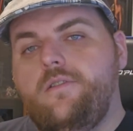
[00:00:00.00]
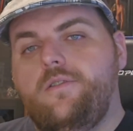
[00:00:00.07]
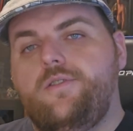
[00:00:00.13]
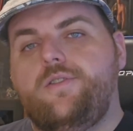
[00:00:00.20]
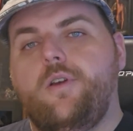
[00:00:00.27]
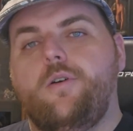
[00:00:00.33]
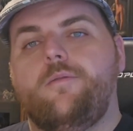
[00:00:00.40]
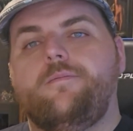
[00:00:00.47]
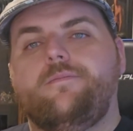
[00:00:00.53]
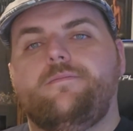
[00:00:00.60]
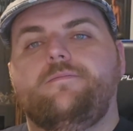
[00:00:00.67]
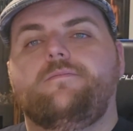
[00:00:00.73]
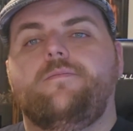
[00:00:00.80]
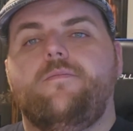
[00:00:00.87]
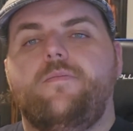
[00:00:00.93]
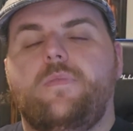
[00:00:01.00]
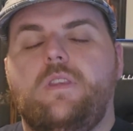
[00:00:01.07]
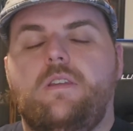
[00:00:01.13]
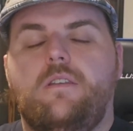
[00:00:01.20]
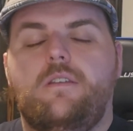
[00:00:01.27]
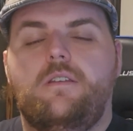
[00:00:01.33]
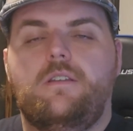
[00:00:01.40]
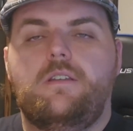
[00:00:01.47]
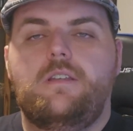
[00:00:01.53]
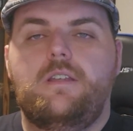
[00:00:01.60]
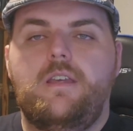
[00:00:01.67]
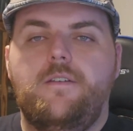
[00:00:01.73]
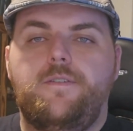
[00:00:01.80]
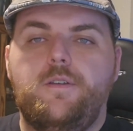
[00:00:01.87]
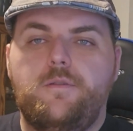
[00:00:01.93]
So,
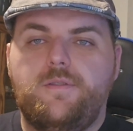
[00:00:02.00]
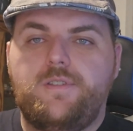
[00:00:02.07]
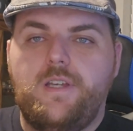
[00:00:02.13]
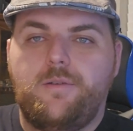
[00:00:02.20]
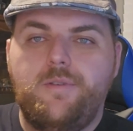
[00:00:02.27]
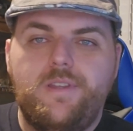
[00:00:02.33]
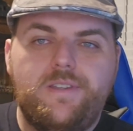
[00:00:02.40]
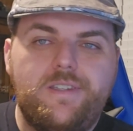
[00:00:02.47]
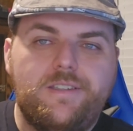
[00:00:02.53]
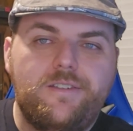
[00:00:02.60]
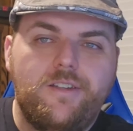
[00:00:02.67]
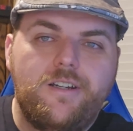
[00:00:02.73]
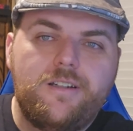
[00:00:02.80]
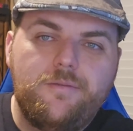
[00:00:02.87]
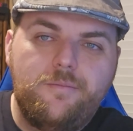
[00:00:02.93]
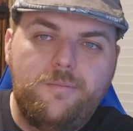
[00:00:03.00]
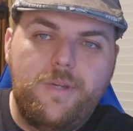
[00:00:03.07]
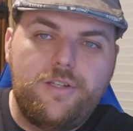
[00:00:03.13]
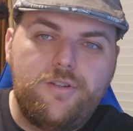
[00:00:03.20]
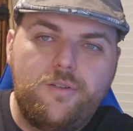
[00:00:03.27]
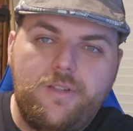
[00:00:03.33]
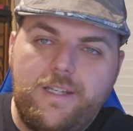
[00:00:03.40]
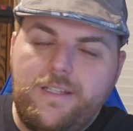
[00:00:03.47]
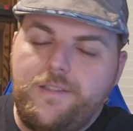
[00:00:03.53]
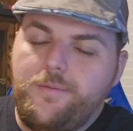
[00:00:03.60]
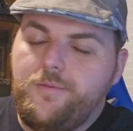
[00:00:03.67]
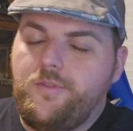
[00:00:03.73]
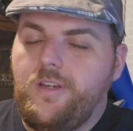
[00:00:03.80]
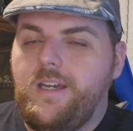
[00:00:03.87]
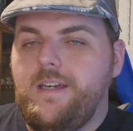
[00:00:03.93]
if you've stuck with us this long, make sure you like and
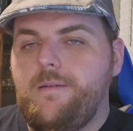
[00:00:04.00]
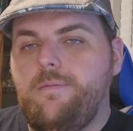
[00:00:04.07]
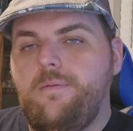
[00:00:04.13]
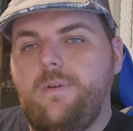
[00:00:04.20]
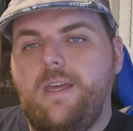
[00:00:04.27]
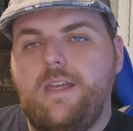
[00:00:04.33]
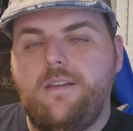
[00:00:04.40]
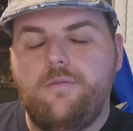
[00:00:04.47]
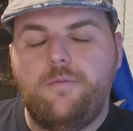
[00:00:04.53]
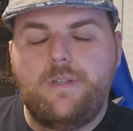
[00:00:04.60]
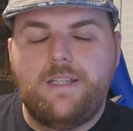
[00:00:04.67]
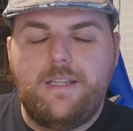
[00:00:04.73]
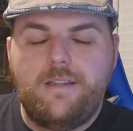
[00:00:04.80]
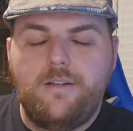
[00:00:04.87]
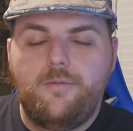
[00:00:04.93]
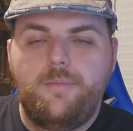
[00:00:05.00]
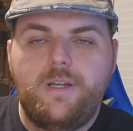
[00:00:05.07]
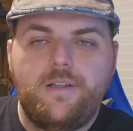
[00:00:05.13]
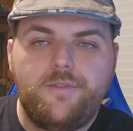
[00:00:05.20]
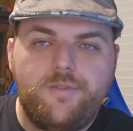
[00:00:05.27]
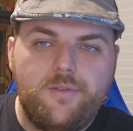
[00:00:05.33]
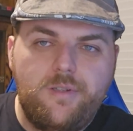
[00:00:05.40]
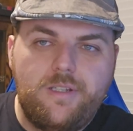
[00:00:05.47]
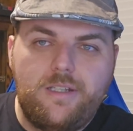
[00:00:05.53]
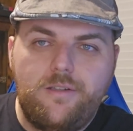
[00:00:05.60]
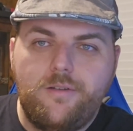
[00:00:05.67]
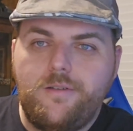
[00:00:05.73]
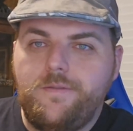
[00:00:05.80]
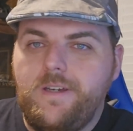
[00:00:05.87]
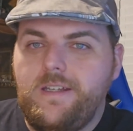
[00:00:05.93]
subscribe and ring that little bell so you get
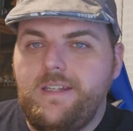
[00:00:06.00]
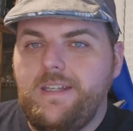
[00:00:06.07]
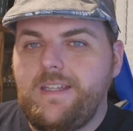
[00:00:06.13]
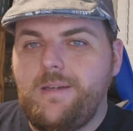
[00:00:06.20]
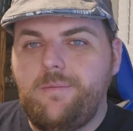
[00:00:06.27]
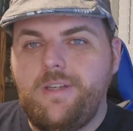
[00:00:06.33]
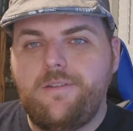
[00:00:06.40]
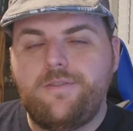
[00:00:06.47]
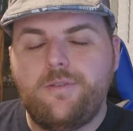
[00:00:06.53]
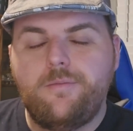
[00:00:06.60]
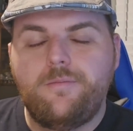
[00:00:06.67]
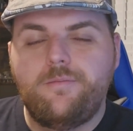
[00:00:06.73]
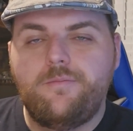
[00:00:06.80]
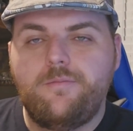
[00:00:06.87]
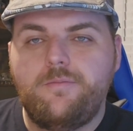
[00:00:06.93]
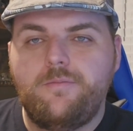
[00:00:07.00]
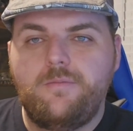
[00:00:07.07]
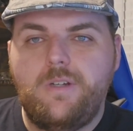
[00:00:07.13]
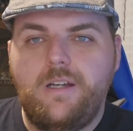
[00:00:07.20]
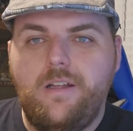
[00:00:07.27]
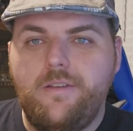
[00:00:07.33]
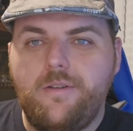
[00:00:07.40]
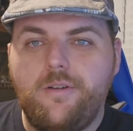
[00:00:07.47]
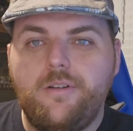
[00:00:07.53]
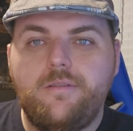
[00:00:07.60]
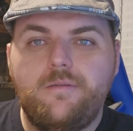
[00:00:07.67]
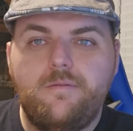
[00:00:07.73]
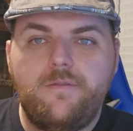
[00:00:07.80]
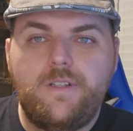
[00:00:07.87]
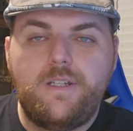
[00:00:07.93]
notified anytime we have some
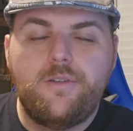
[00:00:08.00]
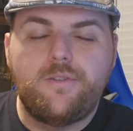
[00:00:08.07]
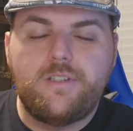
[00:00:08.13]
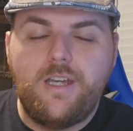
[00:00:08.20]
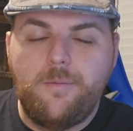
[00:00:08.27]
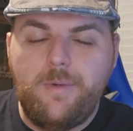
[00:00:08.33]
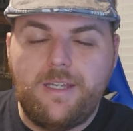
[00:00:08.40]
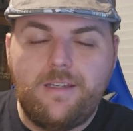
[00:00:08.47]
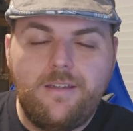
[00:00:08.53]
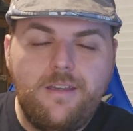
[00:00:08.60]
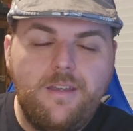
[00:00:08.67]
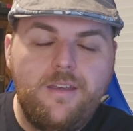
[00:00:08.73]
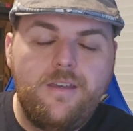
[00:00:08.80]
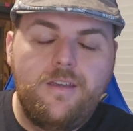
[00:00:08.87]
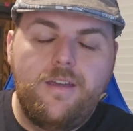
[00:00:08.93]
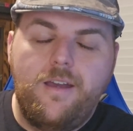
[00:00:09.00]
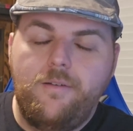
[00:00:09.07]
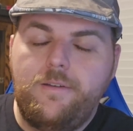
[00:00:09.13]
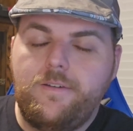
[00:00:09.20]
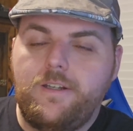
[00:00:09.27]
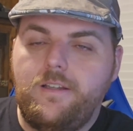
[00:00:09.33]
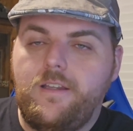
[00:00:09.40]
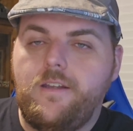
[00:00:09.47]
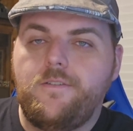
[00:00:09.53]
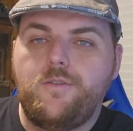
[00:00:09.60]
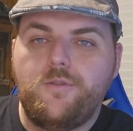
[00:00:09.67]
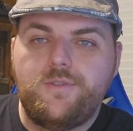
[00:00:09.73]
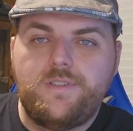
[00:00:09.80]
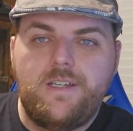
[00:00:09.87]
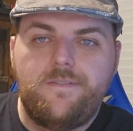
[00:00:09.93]
other videos coming. We've got a lot of
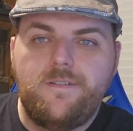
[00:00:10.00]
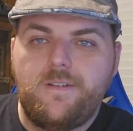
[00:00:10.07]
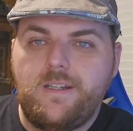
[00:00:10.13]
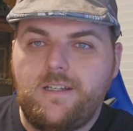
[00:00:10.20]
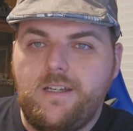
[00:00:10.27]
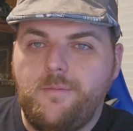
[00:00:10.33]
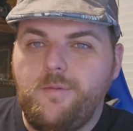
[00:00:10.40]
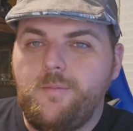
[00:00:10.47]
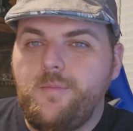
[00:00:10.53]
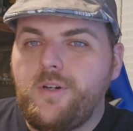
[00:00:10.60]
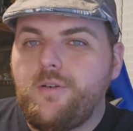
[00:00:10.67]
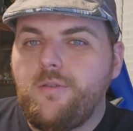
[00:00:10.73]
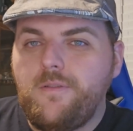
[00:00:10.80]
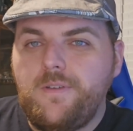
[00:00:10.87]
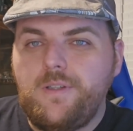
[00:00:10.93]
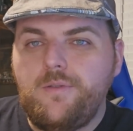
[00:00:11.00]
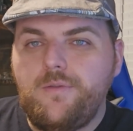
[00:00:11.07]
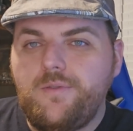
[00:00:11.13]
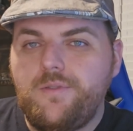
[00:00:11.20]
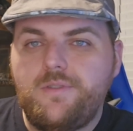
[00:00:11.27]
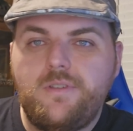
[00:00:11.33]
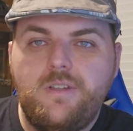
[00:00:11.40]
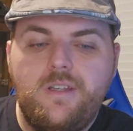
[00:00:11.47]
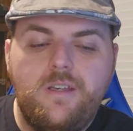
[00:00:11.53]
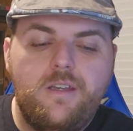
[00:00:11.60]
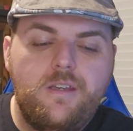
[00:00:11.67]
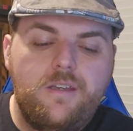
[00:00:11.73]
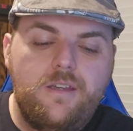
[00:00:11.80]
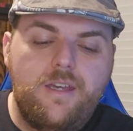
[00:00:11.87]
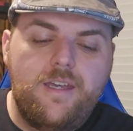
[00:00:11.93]
cool stuff. We've got a couple book reviews,
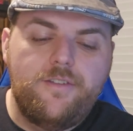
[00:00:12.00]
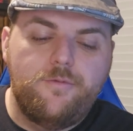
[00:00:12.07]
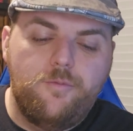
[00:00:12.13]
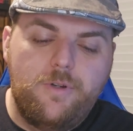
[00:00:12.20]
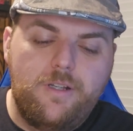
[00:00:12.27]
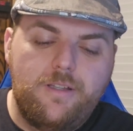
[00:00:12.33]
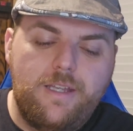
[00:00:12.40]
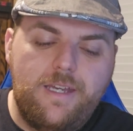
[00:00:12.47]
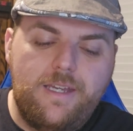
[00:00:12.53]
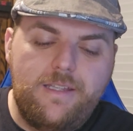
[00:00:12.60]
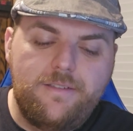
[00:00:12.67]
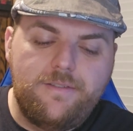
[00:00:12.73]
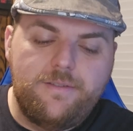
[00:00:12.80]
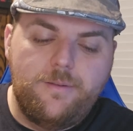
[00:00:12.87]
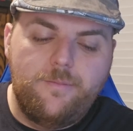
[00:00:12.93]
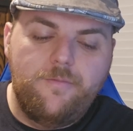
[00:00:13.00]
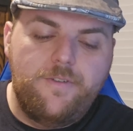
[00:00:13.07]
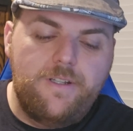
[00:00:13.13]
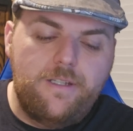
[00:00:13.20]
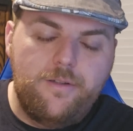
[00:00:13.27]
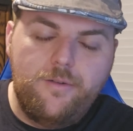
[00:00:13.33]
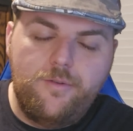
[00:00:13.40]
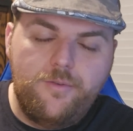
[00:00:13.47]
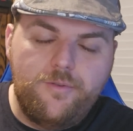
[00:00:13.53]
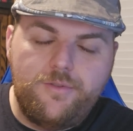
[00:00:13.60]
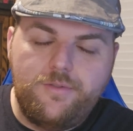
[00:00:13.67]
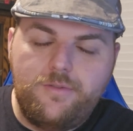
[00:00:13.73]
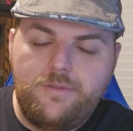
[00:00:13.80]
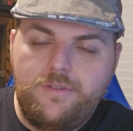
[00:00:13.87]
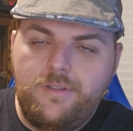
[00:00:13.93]
as well as some
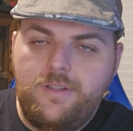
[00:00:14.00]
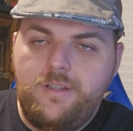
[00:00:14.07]
videos